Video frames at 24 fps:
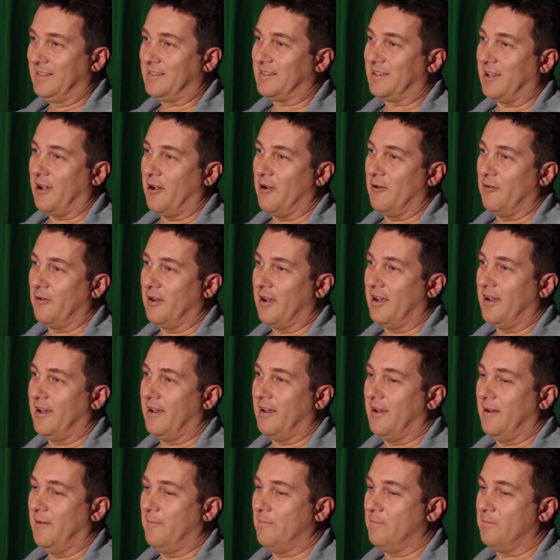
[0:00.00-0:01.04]

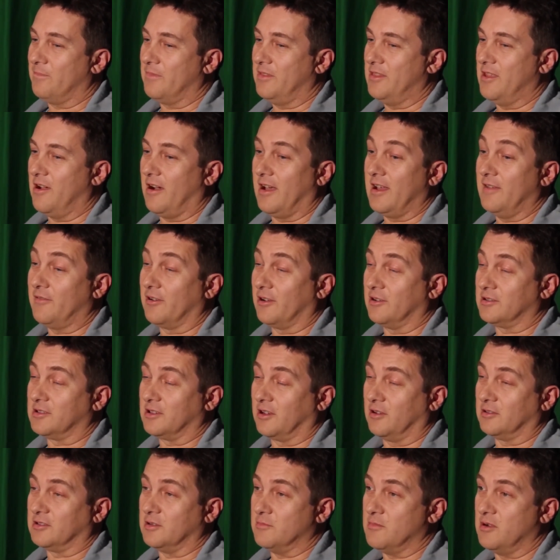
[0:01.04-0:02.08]
So, no, I never got
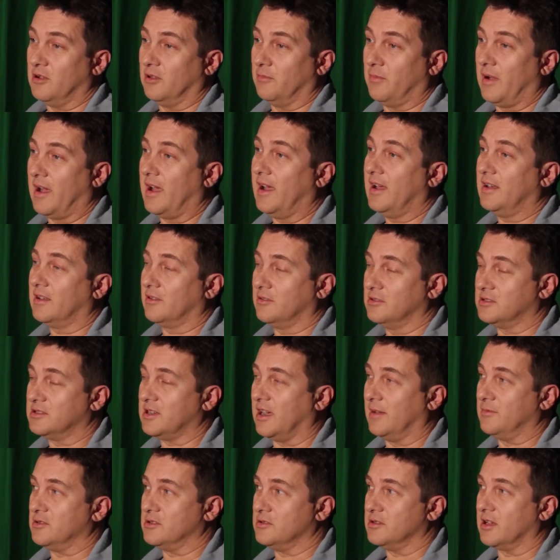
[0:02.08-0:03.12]
to go to Mull, but I had a good
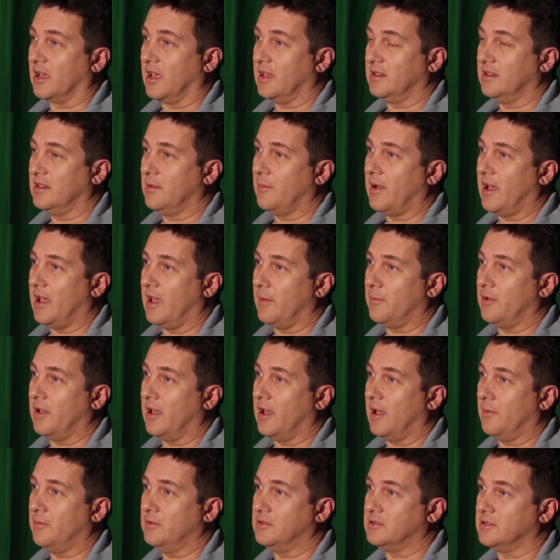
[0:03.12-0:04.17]
time doing it. I did about 8
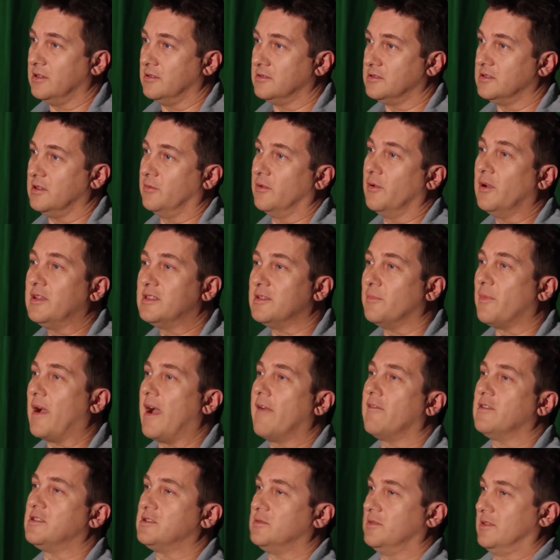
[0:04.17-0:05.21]
episodes, and we went to
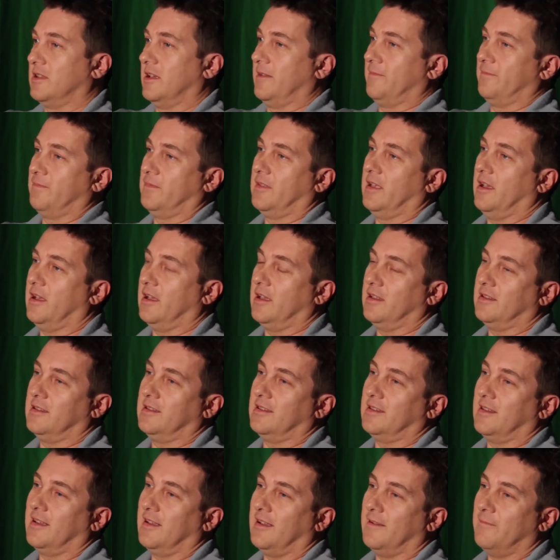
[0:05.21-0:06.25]
Paris with it,
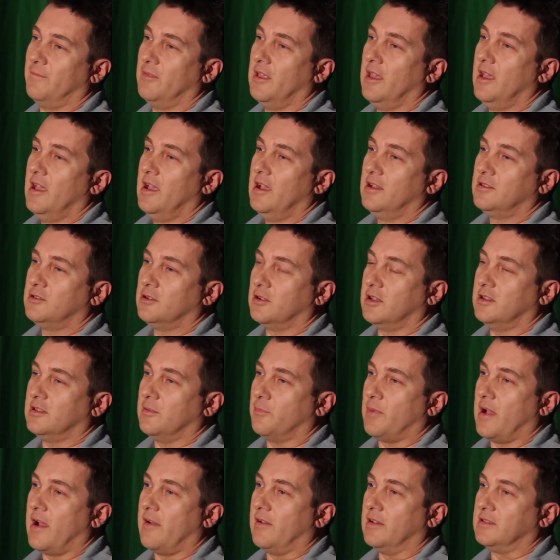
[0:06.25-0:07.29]
and took it
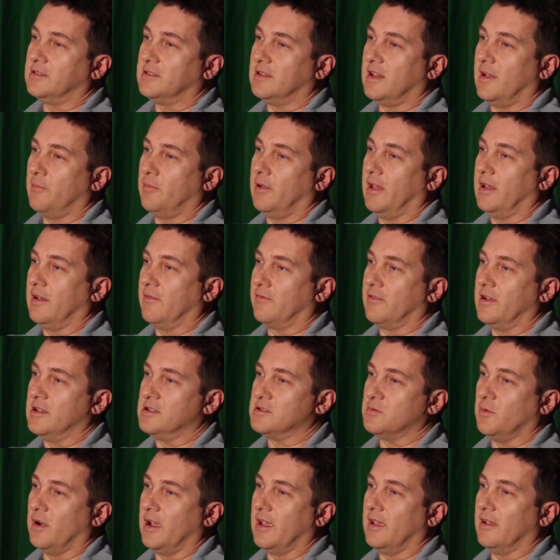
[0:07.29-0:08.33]
to Paris, and I played a
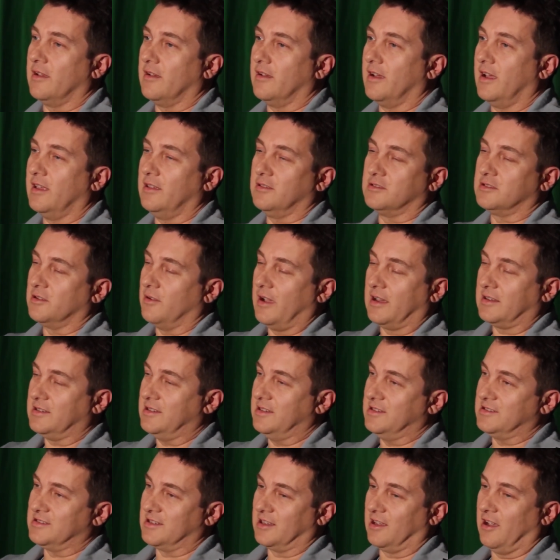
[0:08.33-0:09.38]
French waiter. I used to
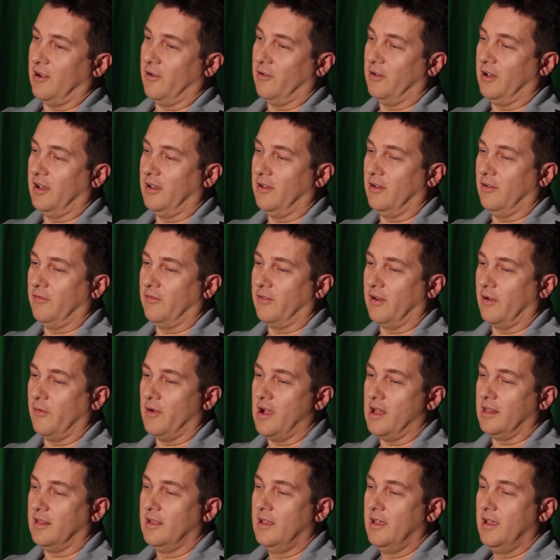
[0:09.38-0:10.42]
act years ago, and not very
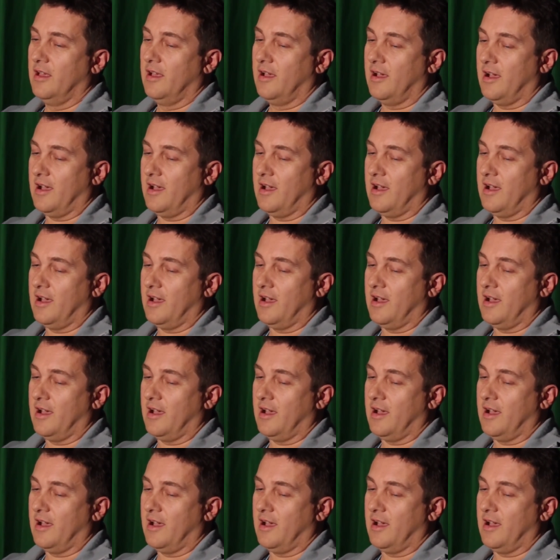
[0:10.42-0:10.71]
well.